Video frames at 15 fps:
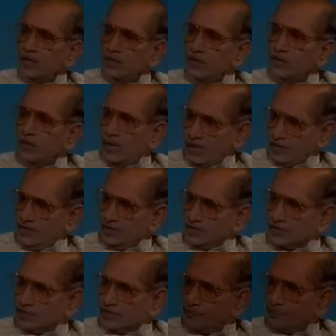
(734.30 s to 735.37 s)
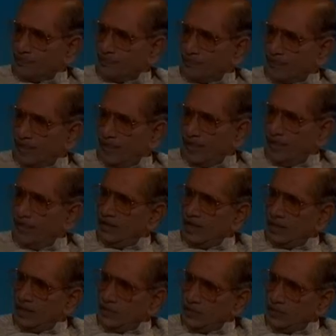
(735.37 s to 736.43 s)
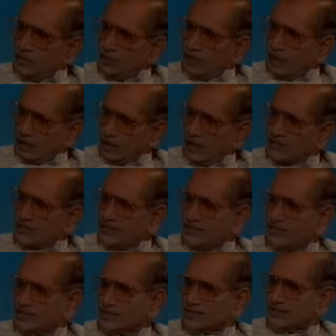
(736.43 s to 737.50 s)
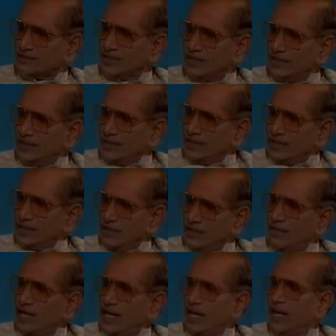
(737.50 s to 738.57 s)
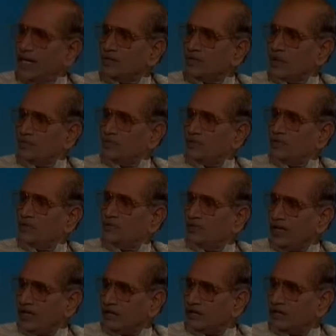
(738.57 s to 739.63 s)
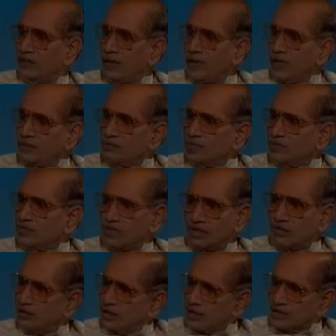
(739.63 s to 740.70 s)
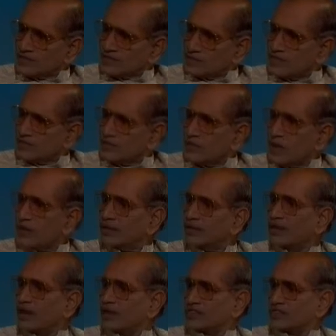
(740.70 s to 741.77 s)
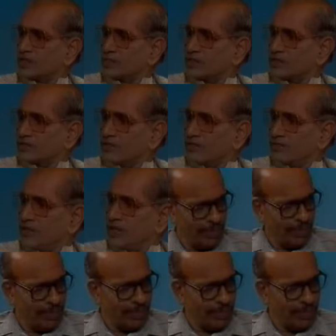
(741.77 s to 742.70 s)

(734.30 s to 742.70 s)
India knew atheism. India knew agnosticism. India had people with faith. But secularism is a modern concept.